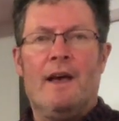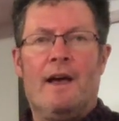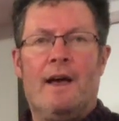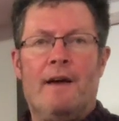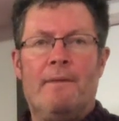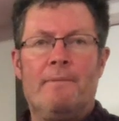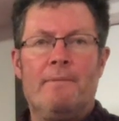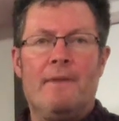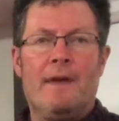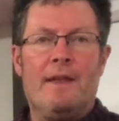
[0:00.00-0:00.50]

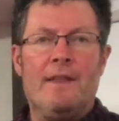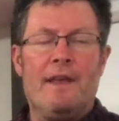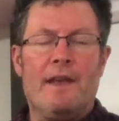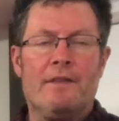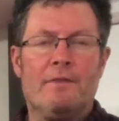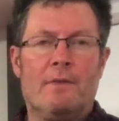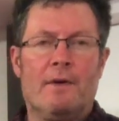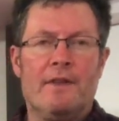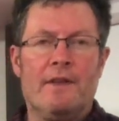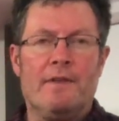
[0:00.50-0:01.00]
And
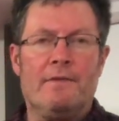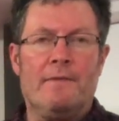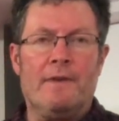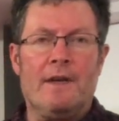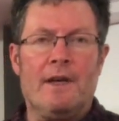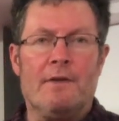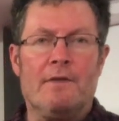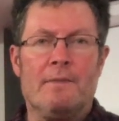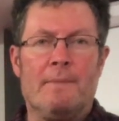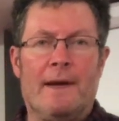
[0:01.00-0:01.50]
that's what this
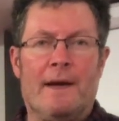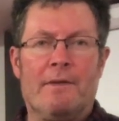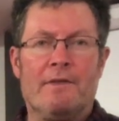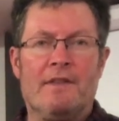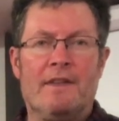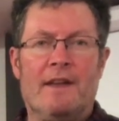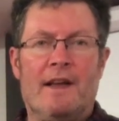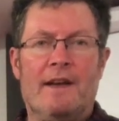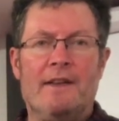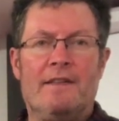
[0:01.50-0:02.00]
video is about
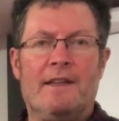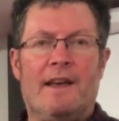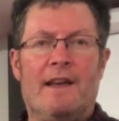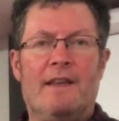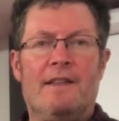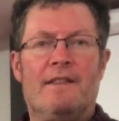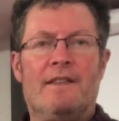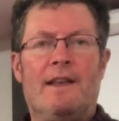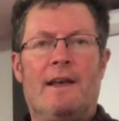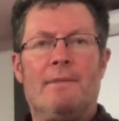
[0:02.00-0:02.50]
tonight,
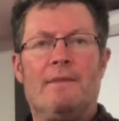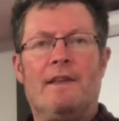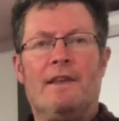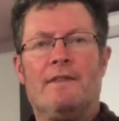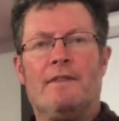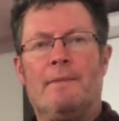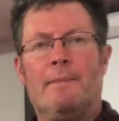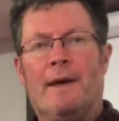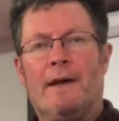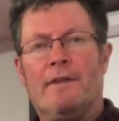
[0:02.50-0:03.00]
except
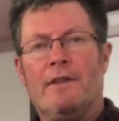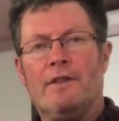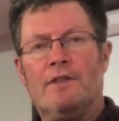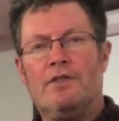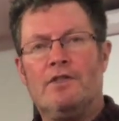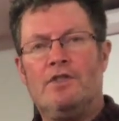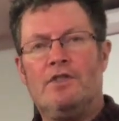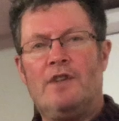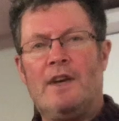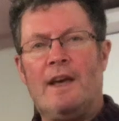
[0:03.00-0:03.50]
it's about the
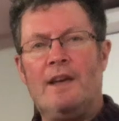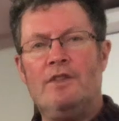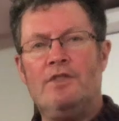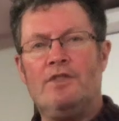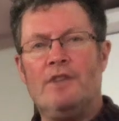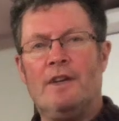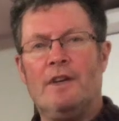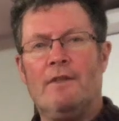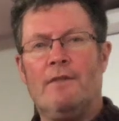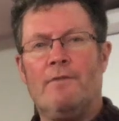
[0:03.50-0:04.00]

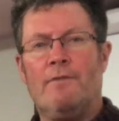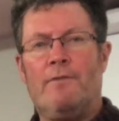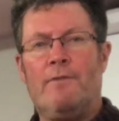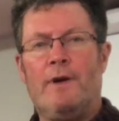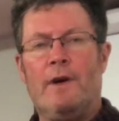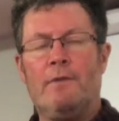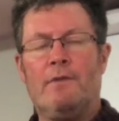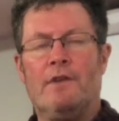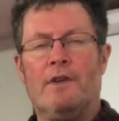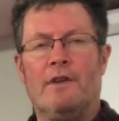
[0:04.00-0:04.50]
changing
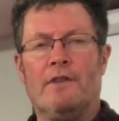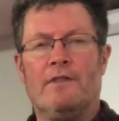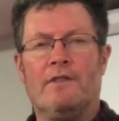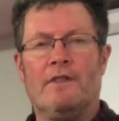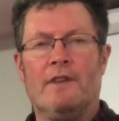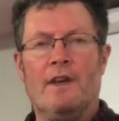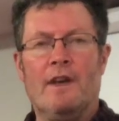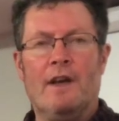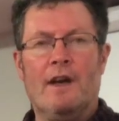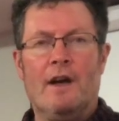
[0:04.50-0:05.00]
focus